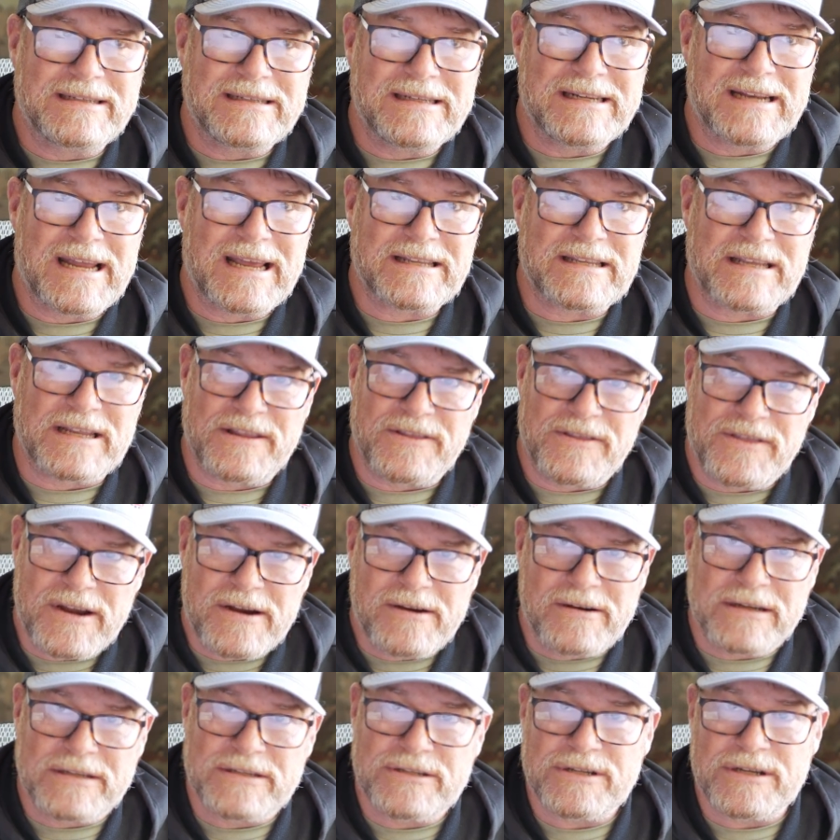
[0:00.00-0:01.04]
enacting
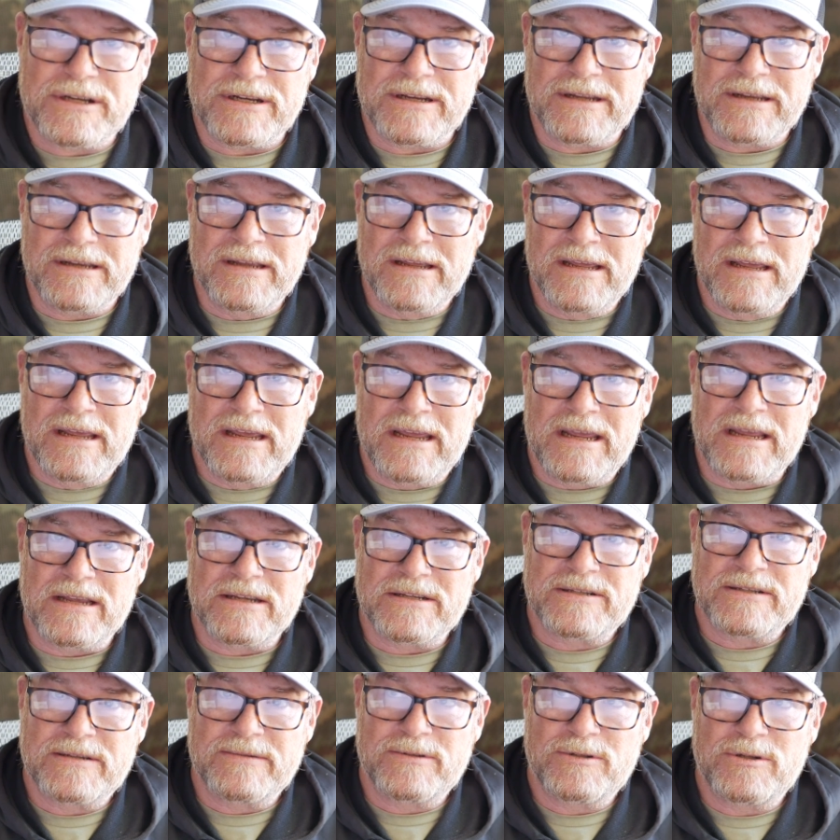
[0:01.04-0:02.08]
their agenda
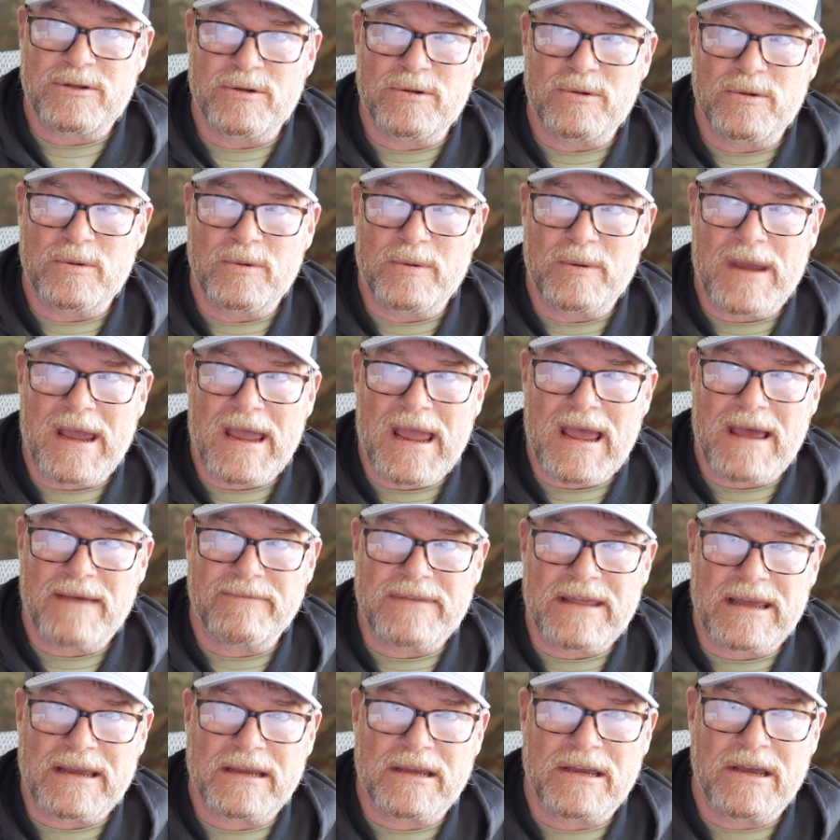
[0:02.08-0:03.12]
is to have
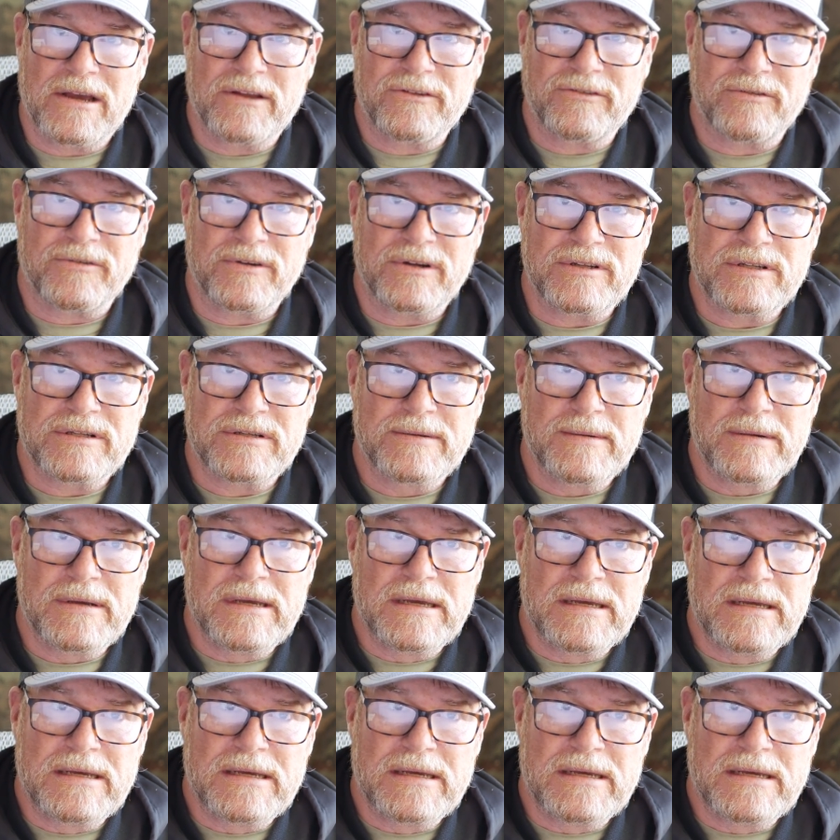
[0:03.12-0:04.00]
that country's